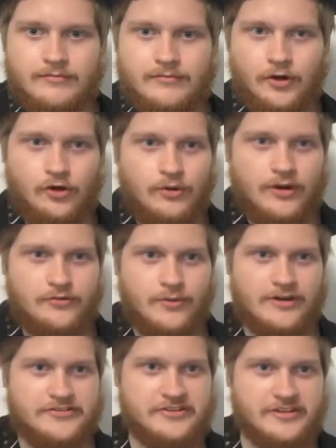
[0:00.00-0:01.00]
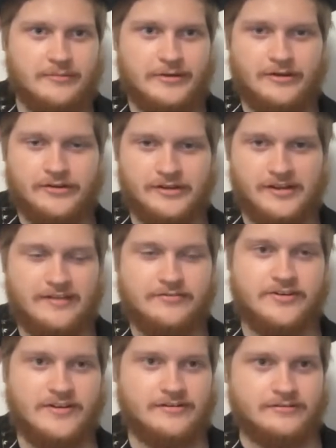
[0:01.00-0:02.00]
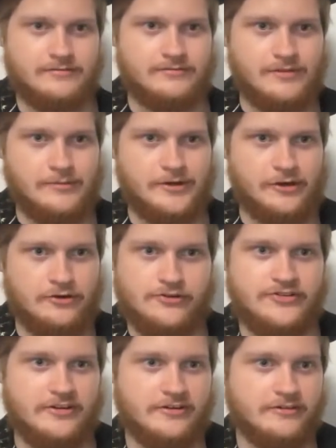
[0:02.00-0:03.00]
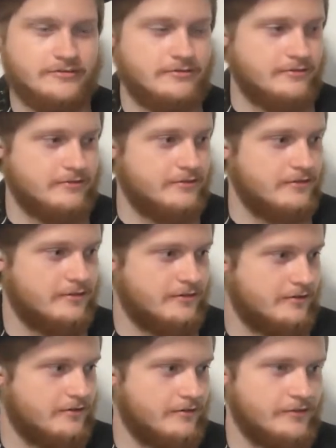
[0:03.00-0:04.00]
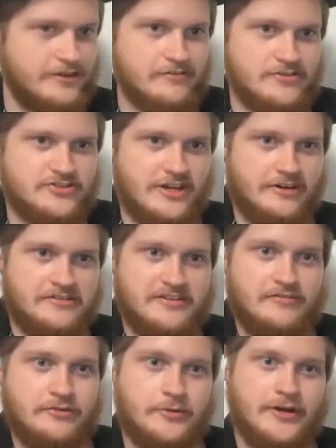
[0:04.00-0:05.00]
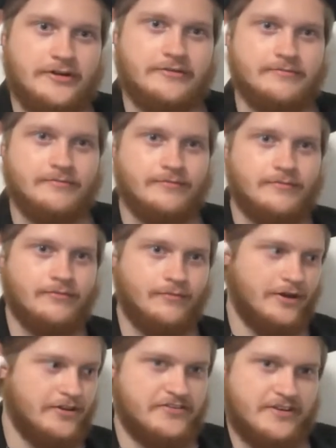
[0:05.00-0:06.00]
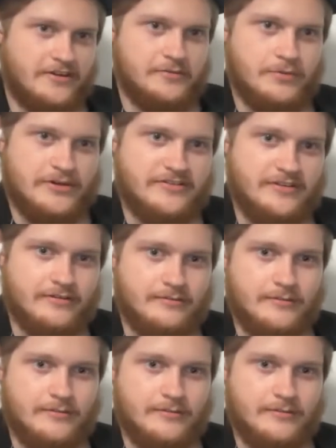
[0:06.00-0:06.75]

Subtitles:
Who all's watching? Let me know in the live chat. Let me know who's here. I'm going to give a shout out to everybody while this thing is printing.